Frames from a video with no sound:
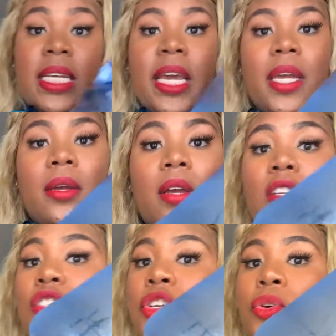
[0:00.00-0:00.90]
a day.
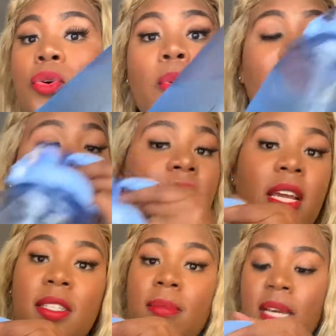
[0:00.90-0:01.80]
2 a
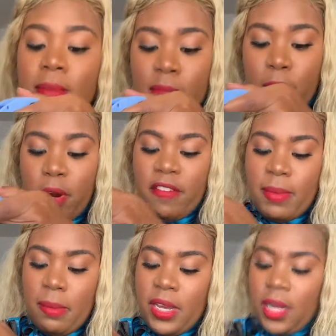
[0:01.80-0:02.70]
day, sometimes more if I'm
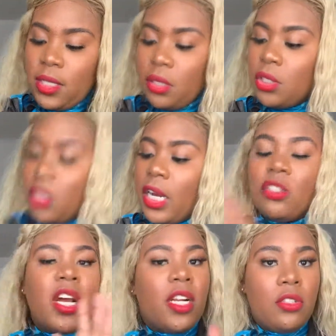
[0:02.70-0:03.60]
not paying attention. I
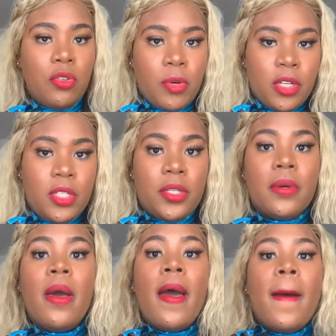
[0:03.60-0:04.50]
try not to do more than
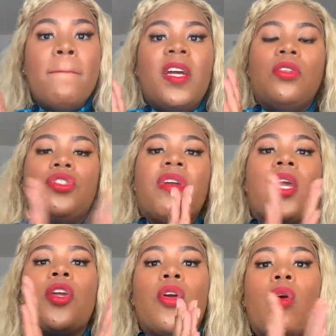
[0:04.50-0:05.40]
2, but
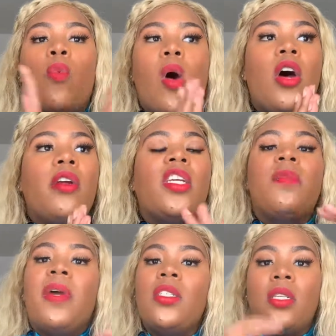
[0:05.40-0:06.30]
drink your water,
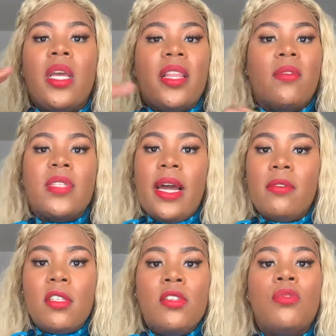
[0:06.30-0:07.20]
especially at those
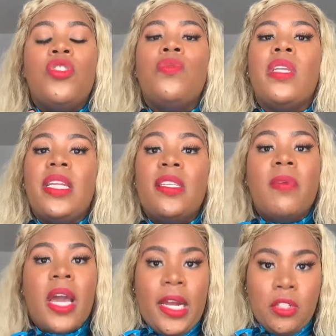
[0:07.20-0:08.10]
altitudes. You need to
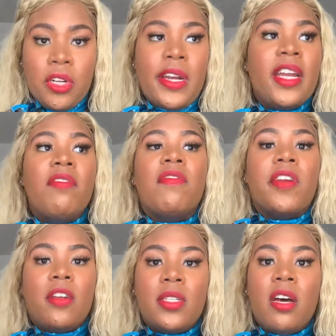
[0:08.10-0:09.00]
be hydrated, not even for
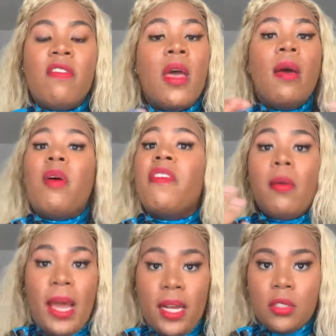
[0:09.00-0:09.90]
yourself, but for
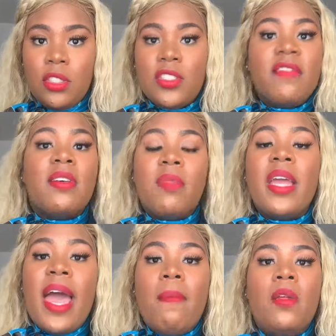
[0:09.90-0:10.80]
your passengers. If
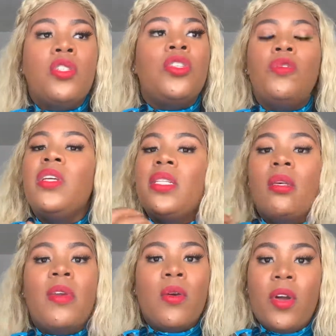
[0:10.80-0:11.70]
something happens, you need
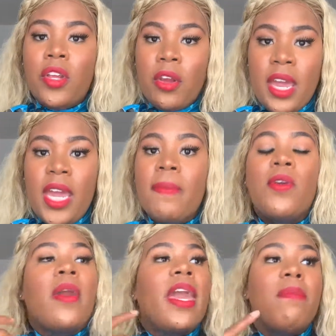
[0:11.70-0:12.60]
to be on your game.
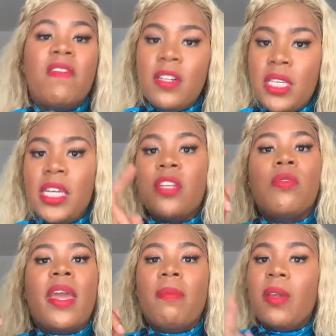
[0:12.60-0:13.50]
You can't be fatigued,
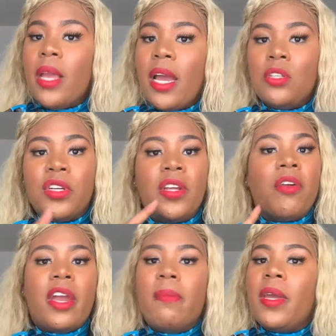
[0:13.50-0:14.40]
you can't be dehydrated,
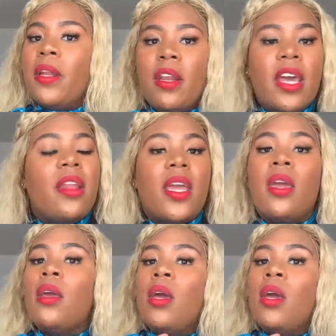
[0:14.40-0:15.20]
cramping, none of that. Like,